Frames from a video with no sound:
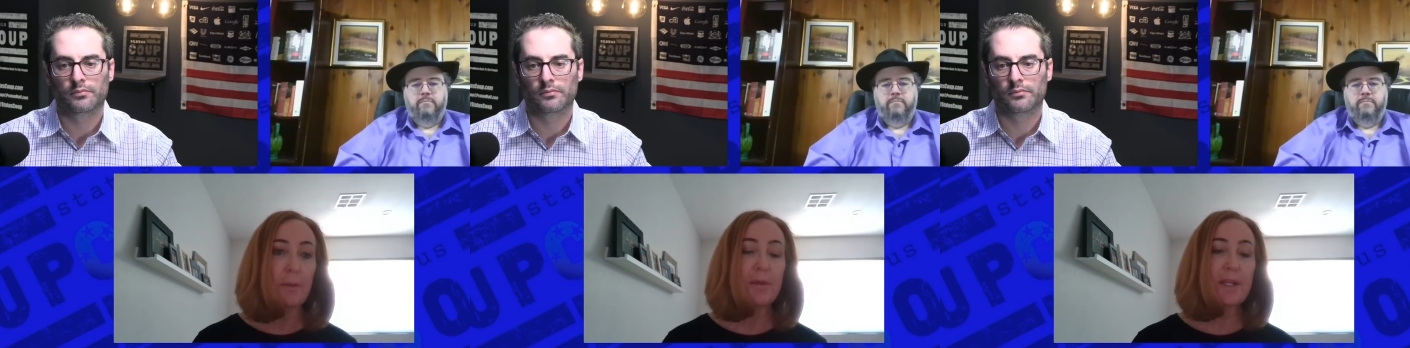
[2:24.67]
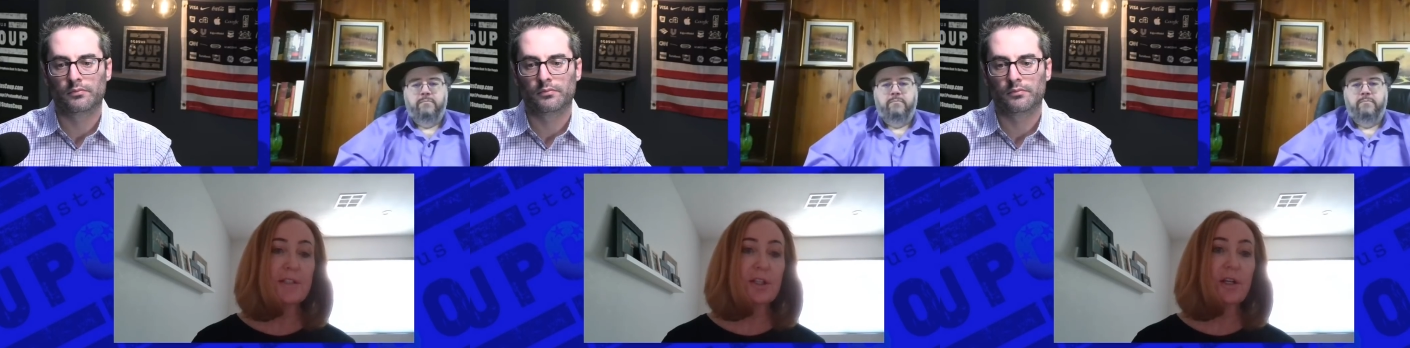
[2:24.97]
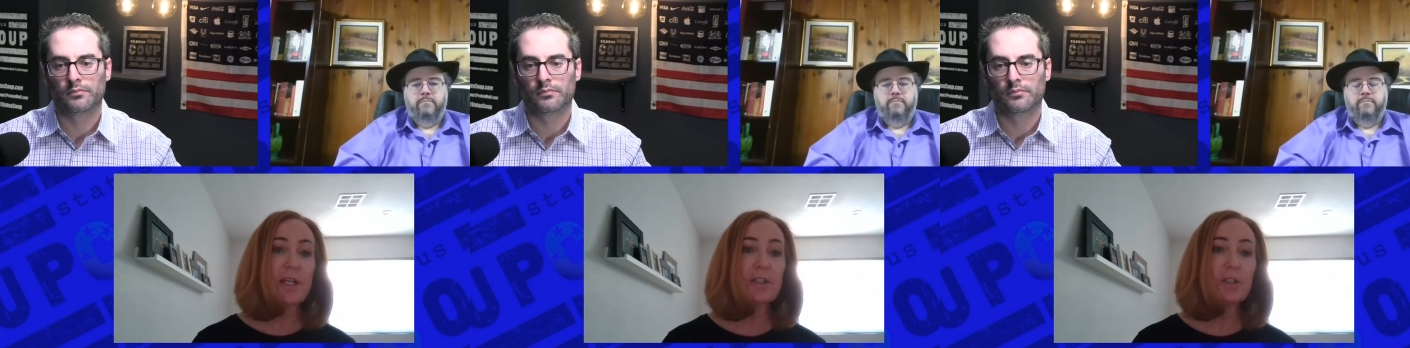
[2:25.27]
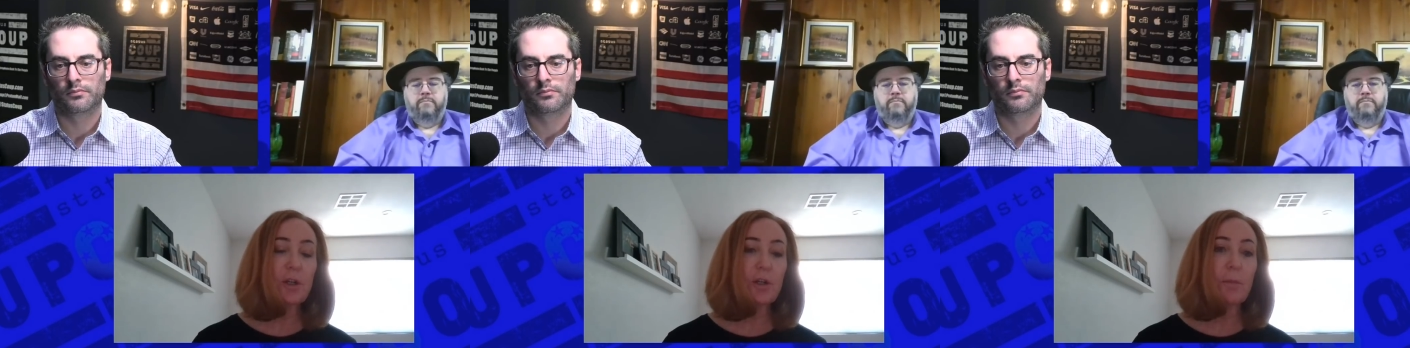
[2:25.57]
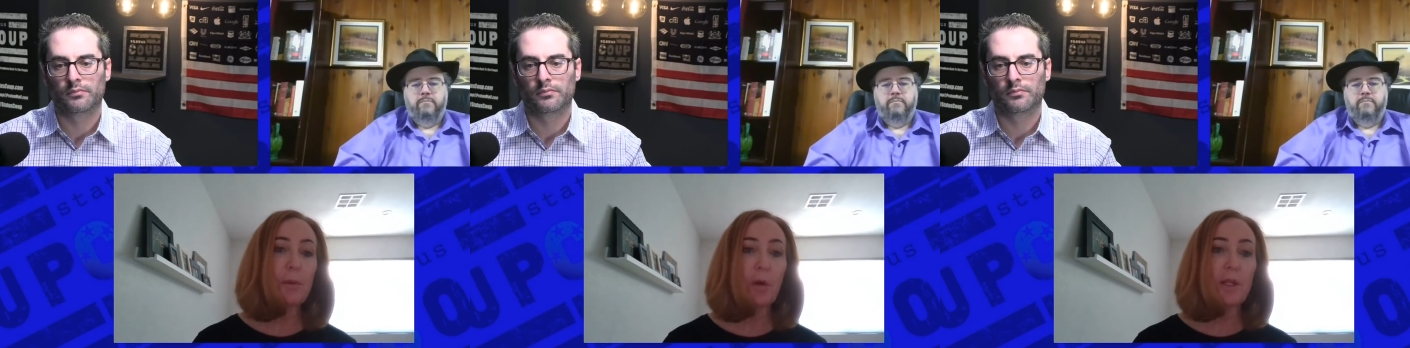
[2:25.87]
Speaker 1: because their
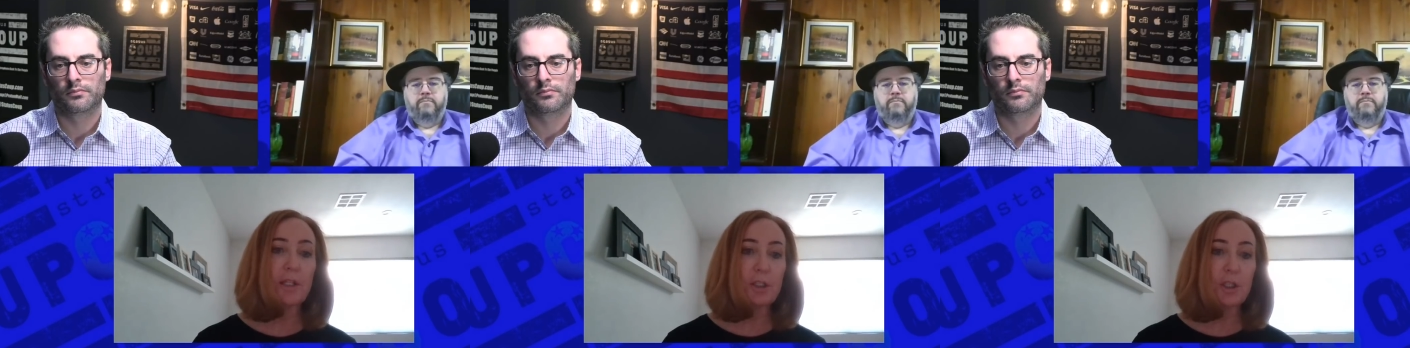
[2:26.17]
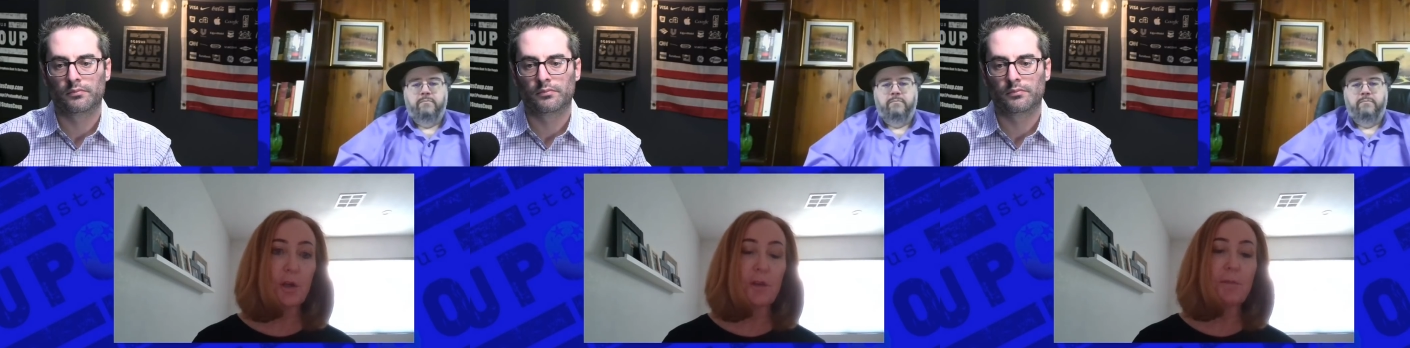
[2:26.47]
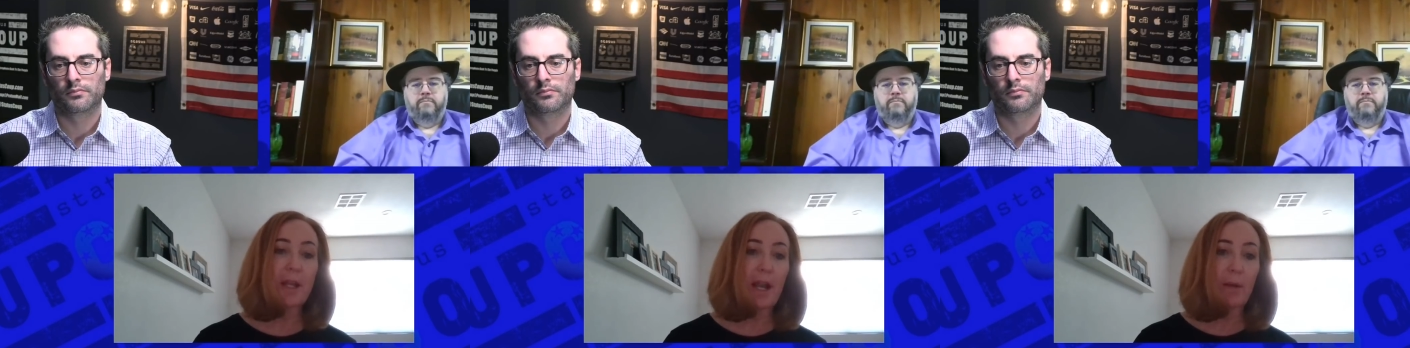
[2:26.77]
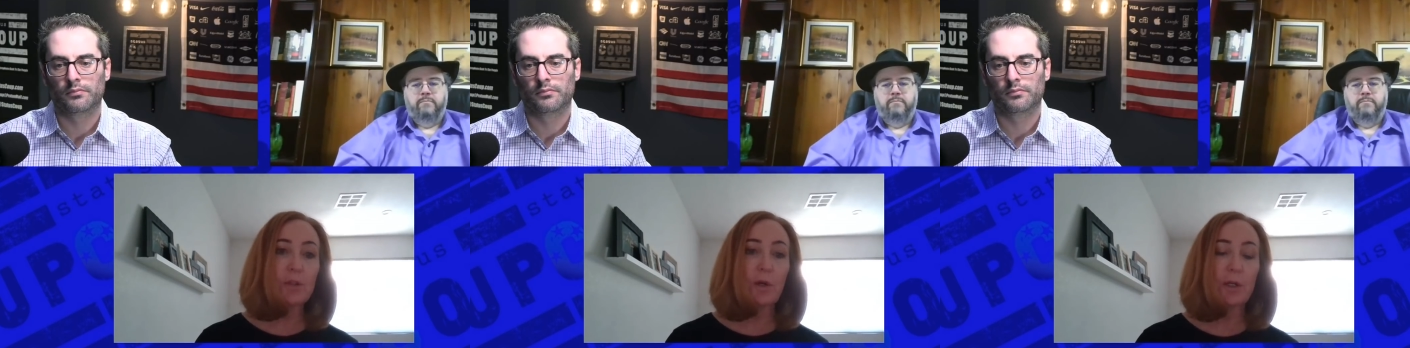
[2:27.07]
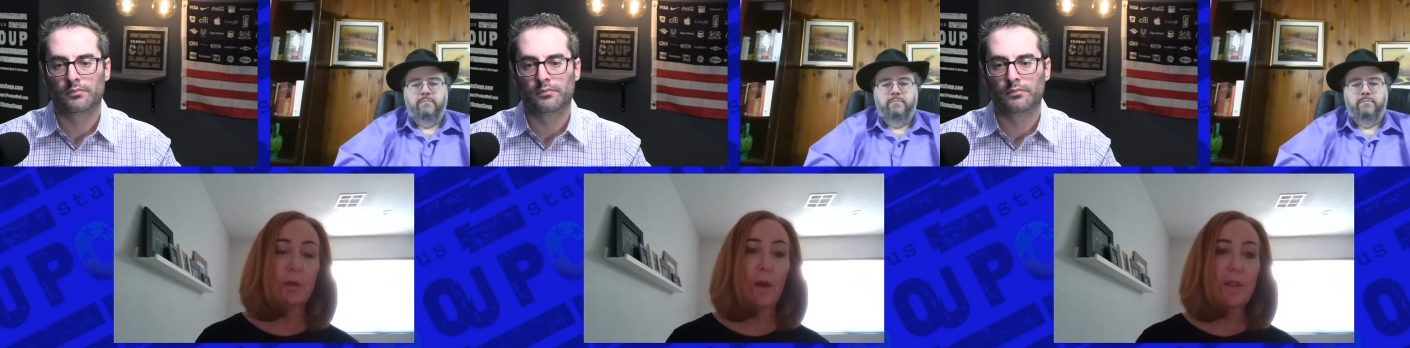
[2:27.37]
internal polling showed them that I was
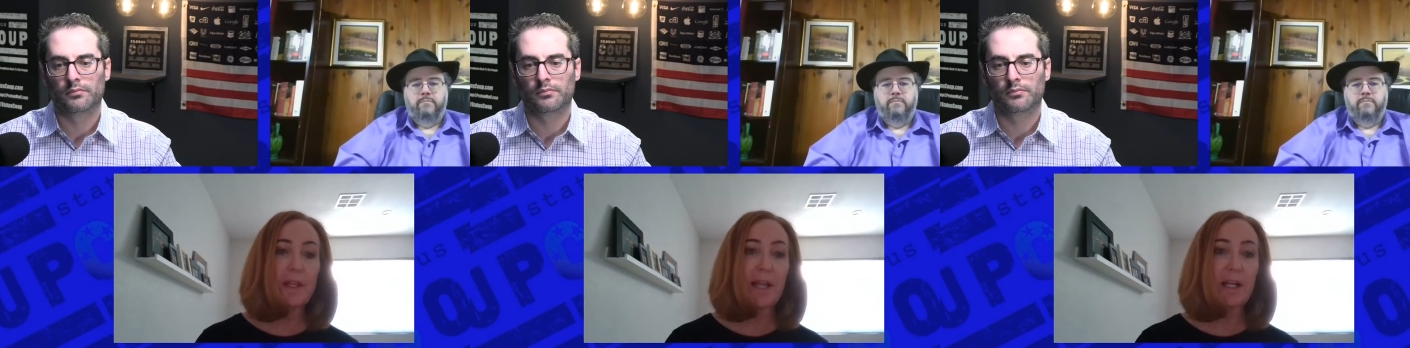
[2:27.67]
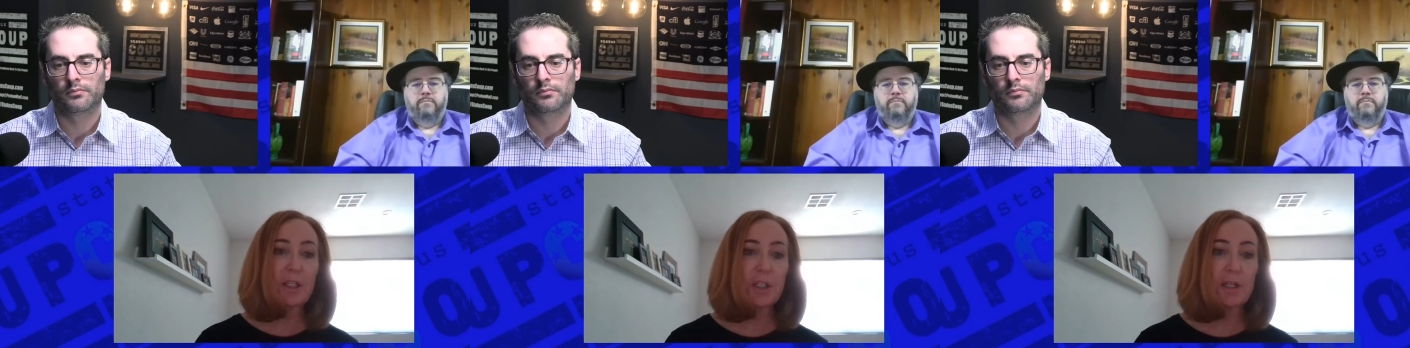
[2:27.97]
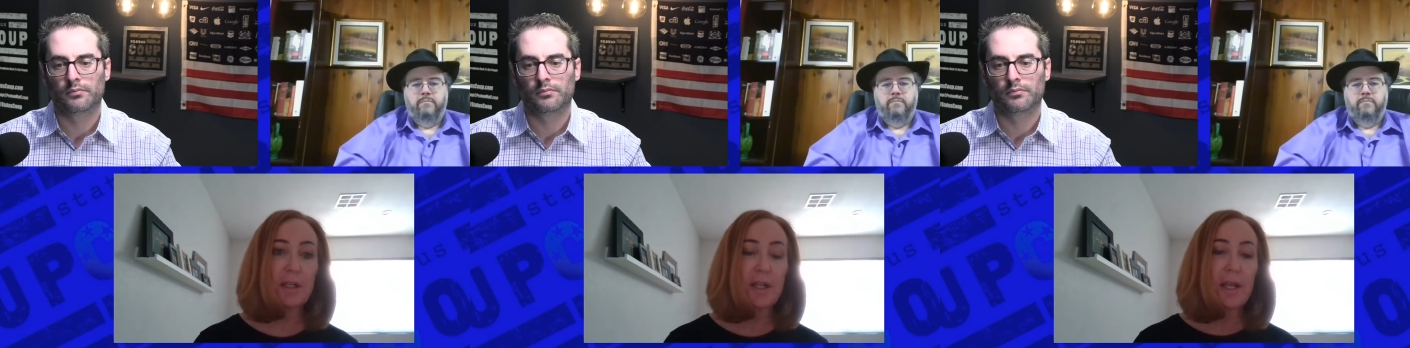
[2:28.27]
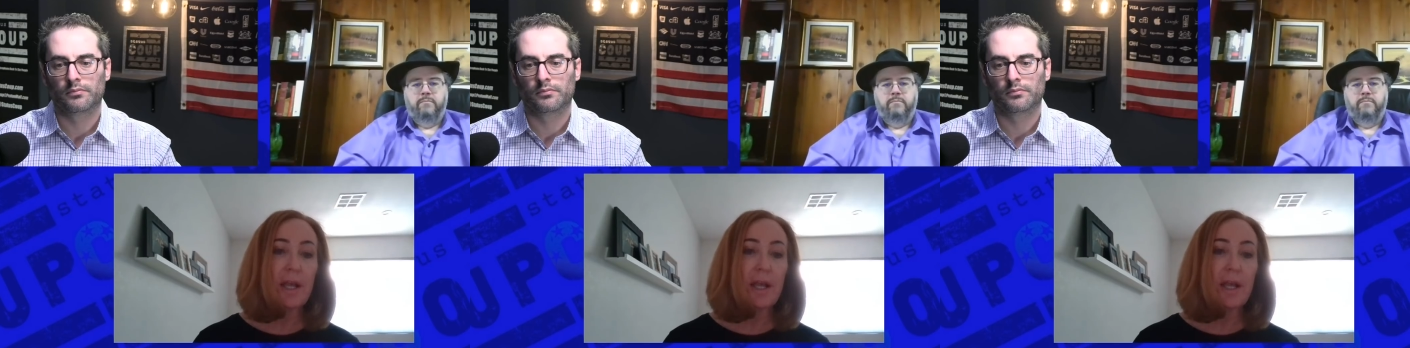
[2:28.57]
going to win the election.